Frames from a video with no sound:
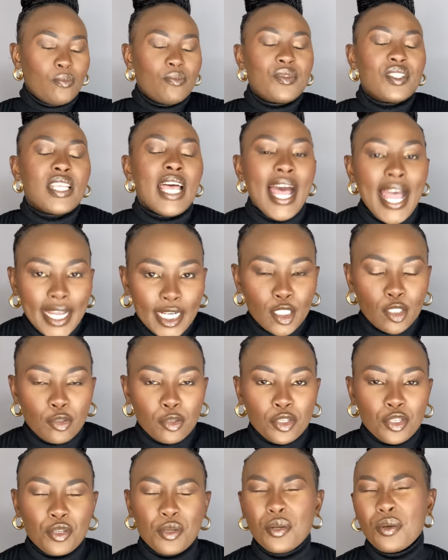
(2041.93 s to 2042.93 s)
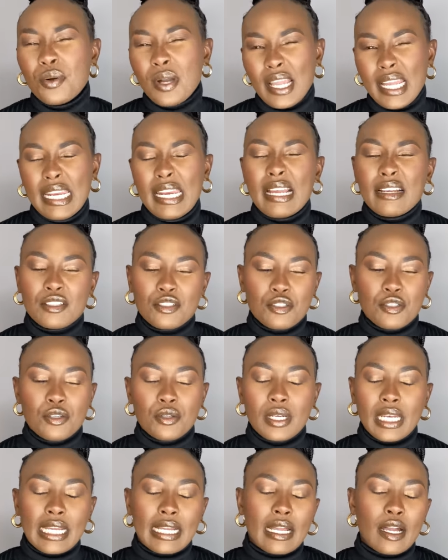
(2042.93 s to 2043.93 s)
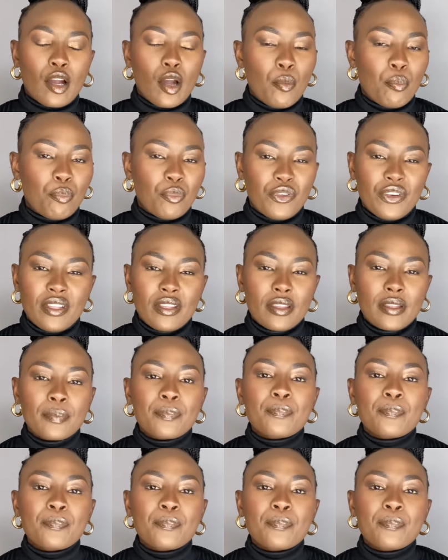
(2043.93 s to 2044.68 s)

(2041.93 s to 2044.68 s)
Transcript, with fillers: tight look you know i like to look like i can't breathe